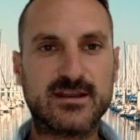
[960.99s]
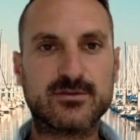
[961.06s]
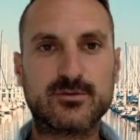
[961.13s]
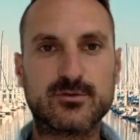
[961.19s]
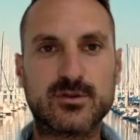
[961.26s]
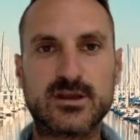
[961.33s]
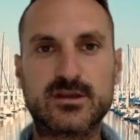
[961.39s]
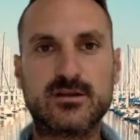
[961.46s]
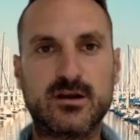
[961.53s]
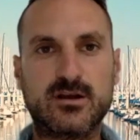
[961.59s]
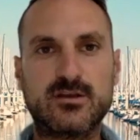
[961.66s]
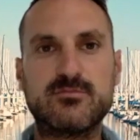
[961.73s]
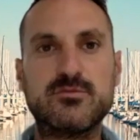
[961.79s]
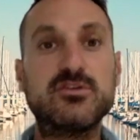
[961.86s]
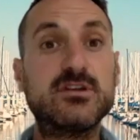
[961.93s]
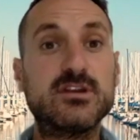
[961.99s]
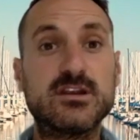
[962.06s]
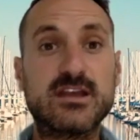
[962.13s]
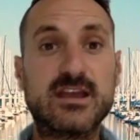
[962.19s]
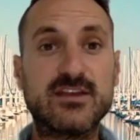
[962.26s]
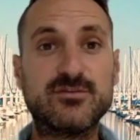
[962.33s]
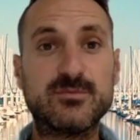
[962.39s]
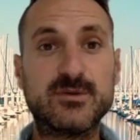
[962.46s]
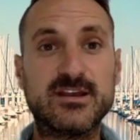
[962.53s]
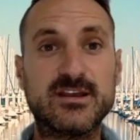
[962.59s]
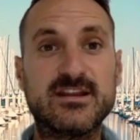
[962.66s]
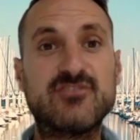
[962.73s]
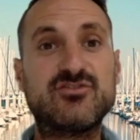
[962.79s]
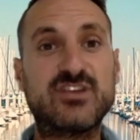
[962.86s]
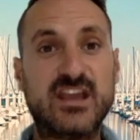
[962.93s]
through like community
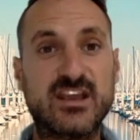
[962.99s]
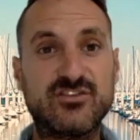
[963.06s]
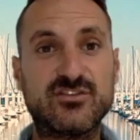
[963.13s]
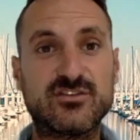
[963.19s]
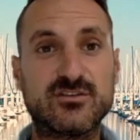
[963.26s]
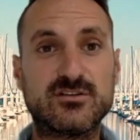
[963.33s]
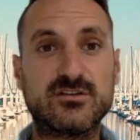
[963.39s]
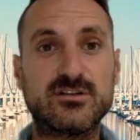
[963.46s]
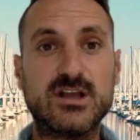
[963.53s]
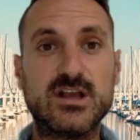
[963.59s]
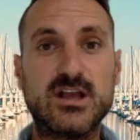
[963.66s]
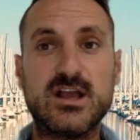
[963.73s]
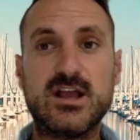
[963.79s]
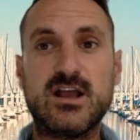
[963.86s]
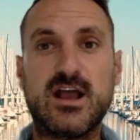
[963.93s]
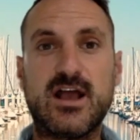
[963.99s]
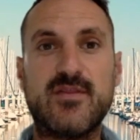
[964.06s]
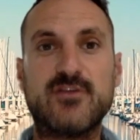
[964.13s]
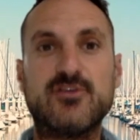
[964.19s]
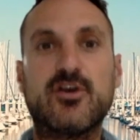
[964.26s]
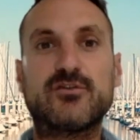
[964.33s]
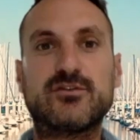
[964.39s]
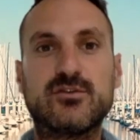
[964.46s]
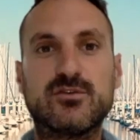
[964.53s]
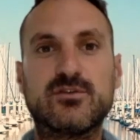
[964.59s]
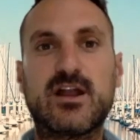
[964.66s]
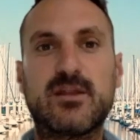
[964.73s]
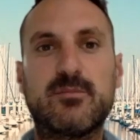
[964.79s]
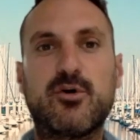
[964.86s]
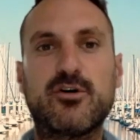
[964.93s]
engagement, educational, and then you're also doing a
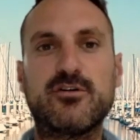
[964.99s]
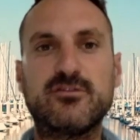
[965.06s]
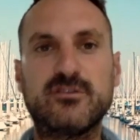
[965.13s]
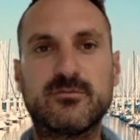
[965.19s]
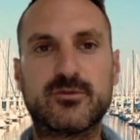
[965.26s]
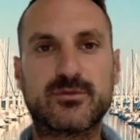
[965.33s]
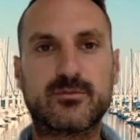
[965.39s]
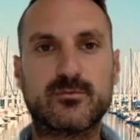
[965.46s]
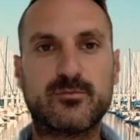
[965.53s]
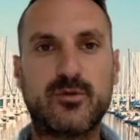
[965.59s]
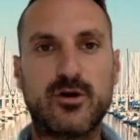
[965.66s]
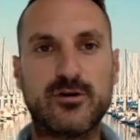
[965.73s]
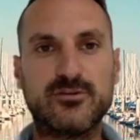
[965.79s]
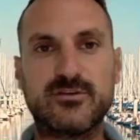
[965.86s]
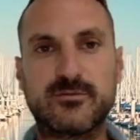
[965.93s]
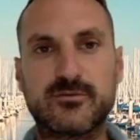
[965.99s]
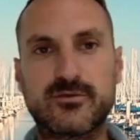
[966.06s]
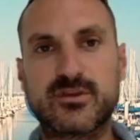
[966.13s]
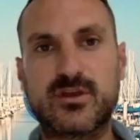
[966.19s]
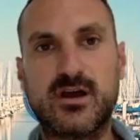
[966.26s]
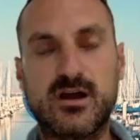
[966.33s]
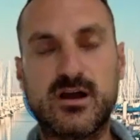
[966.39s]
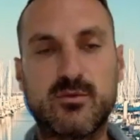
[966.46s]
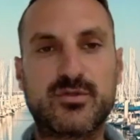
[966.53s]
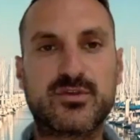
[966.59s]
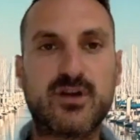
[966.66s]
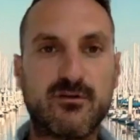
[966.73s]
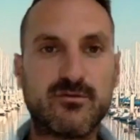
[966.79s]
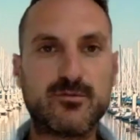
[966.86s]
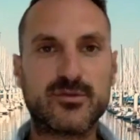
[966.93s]
lot of partnerships
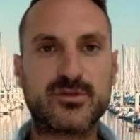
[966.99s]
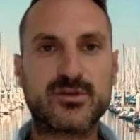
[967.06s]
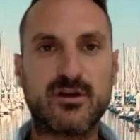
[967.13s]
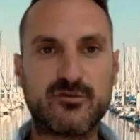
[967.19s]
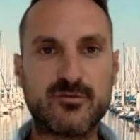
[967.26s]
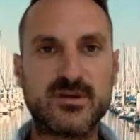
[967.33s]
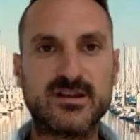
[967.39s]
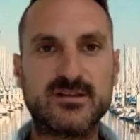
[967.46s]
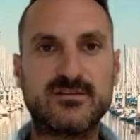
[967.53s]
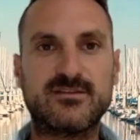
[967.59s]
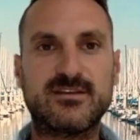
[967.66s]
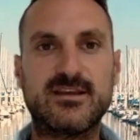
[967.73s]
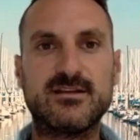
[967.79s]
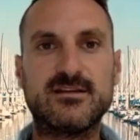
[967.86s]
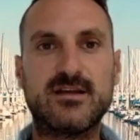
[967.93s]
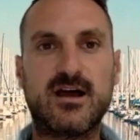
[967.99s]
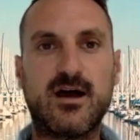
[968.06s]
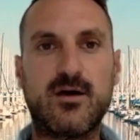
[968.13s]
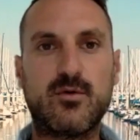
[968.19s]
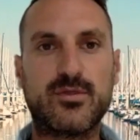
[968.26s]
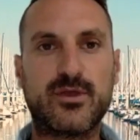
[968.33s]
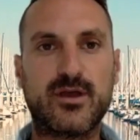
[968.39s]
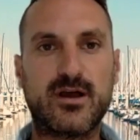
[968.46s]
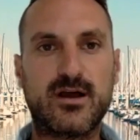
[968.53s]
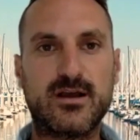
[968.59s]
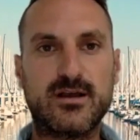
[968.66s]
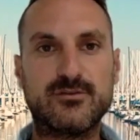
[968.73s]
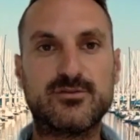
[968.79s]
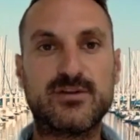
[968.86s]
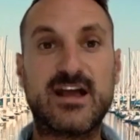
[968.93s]
with governments and with
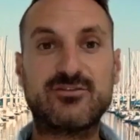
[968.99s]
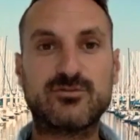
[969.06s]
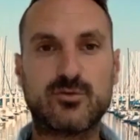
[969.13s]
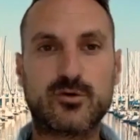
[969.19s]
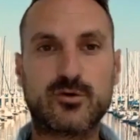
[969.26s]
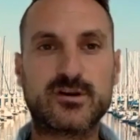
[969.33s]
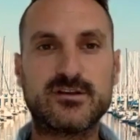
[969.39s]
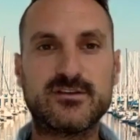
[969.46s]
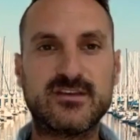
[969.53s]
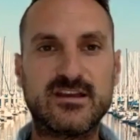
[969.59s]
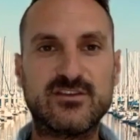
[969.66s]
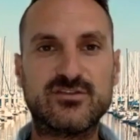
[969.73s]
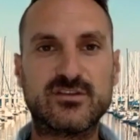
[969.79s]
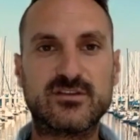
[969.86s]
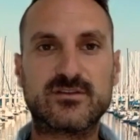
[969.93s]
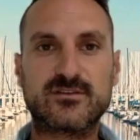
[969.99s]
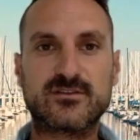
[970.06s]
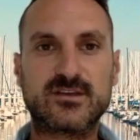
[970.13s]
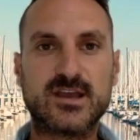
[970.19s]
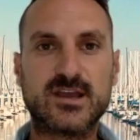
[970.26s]
international organizations.